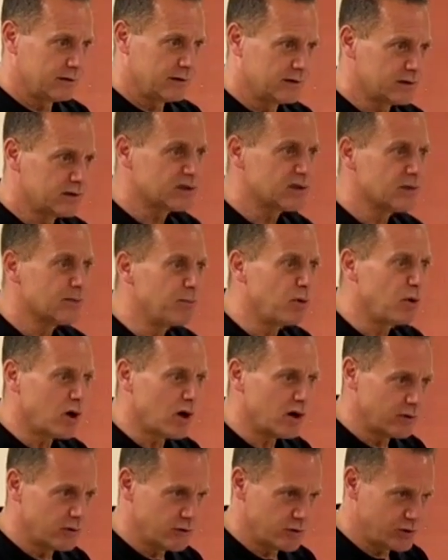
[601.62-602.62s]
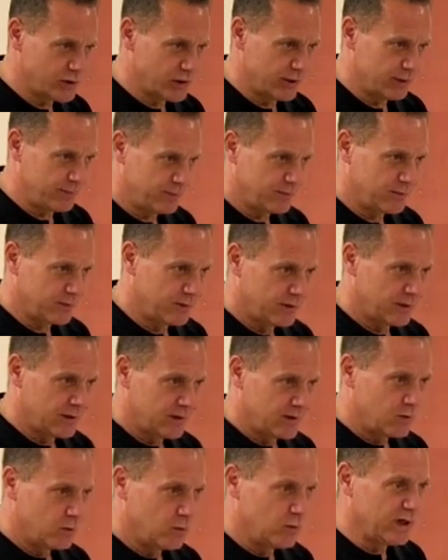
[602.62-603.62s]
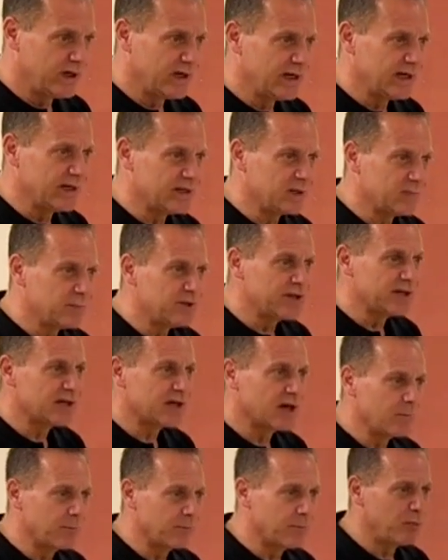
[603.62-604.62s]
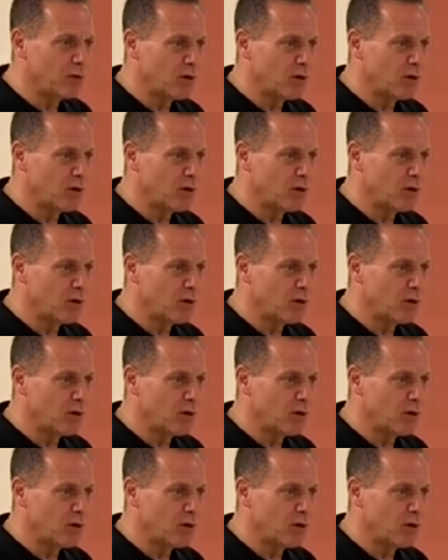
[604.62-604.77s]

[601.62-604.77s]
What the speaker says: This is a partnership. We need to become